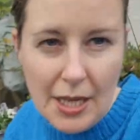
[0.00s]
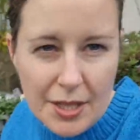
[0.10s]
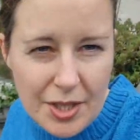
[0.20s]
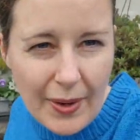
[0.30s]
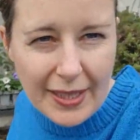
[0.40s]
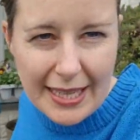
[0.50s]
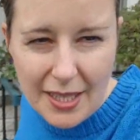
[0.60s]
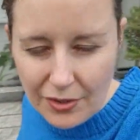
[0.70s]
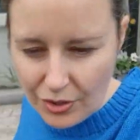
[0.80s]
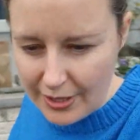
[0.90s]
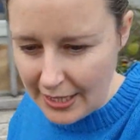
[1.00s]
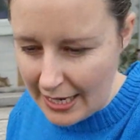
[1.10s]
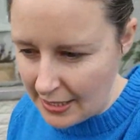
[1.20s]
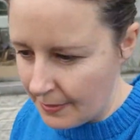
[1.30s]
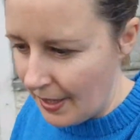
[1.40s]
So I guess I'll just
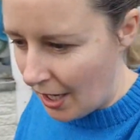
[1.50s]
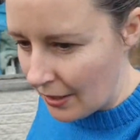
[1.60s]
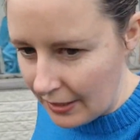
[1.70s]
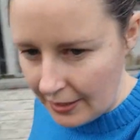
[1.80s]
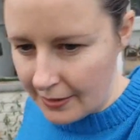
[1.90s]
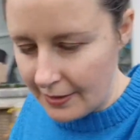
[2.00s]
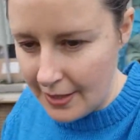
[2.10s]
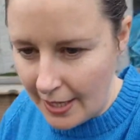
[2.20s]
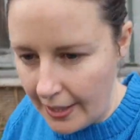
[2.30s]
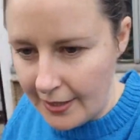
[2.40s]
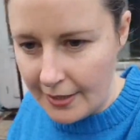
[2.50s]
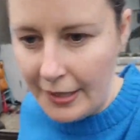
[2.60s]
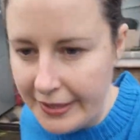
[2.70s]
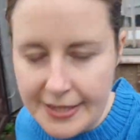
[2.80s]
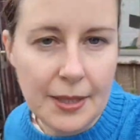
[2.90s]
ask Mark and
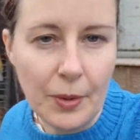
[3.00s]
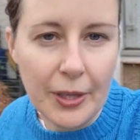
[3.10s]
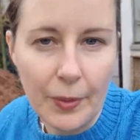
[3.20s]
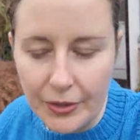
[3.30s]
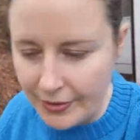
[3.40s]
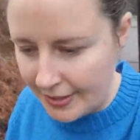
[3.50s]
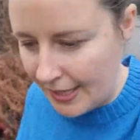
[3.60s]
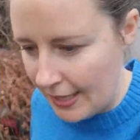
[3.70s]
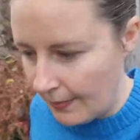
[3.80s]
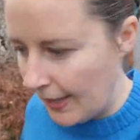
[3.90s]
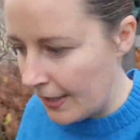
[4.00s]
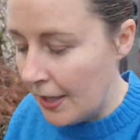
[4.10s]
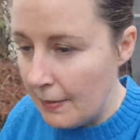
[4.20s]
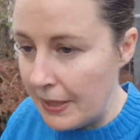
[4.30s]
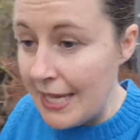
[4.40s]
see what he wants anyway.
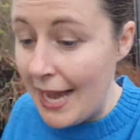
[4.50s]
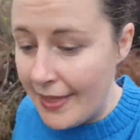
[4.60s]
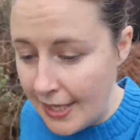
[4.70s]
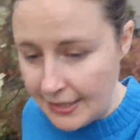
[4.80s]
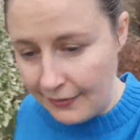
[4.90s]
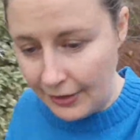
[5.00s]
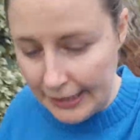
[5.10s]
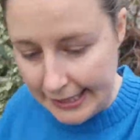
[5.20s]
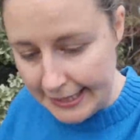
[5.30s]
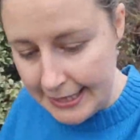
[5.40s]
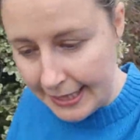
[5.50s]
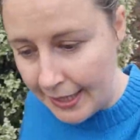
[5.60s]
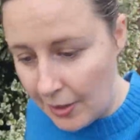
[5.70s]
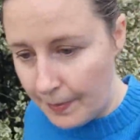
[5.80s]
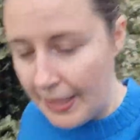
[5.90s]
But yeah, they definitely need
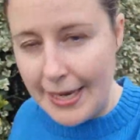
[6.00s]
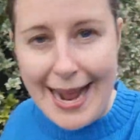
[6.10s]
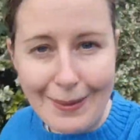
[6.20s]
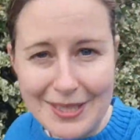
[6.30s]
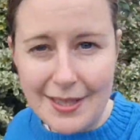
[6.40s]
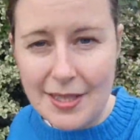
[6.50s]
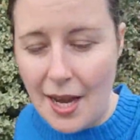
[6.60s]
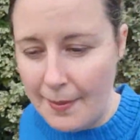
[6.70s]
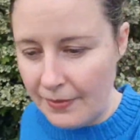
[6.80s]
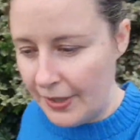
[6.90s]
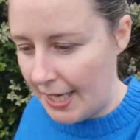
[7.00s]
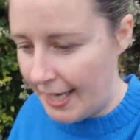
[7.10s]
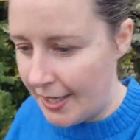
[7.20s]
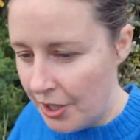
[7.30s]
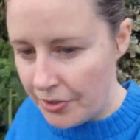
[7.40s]
digging up, and now is the time of year
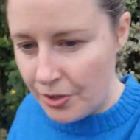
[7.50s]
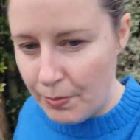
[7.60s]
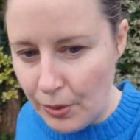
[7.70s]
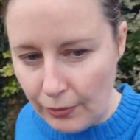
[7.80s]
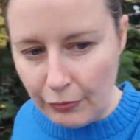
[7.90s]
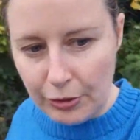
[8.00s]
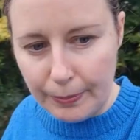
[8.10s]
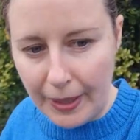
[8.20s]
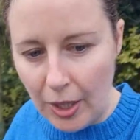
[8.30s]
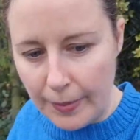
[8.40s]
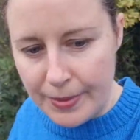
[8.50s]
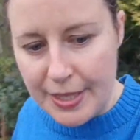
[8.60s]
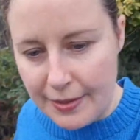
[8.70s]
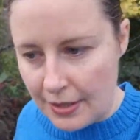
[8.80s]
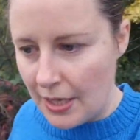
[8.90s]
to move
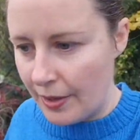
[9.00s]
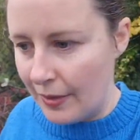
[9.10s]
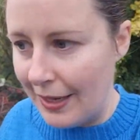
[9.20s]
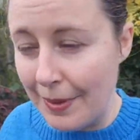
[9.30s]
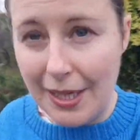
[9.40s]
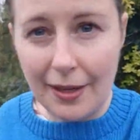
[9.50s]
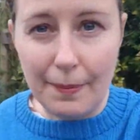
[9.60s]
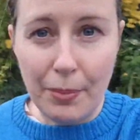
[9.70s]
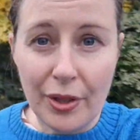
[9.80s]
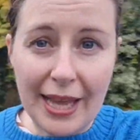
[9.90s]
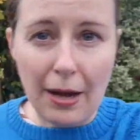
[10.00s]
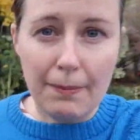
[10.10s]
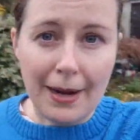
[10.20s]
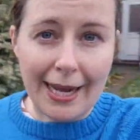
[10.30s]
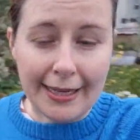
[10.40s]
rhubarbs, so I'm going to put that on
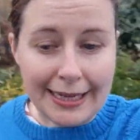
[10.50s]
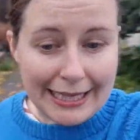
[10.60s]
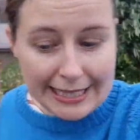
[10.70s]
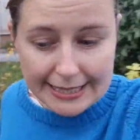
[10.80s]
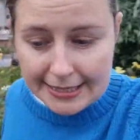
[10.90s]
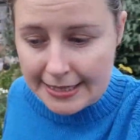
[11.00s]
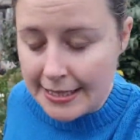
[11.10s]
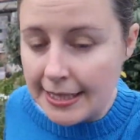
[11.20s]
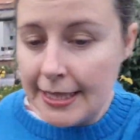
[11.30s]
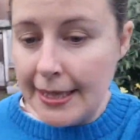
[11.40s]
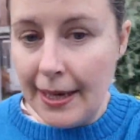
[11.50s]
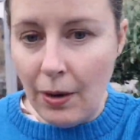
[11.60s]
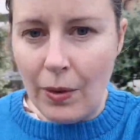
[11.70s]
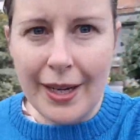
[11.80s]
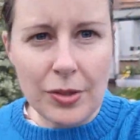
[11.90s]
my list.
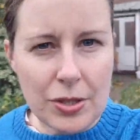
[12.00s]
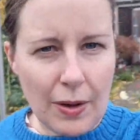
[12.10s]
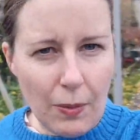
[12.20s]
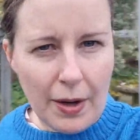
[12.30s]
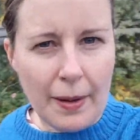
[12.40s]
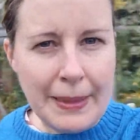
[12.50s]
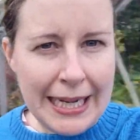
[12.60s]
What else do I want on my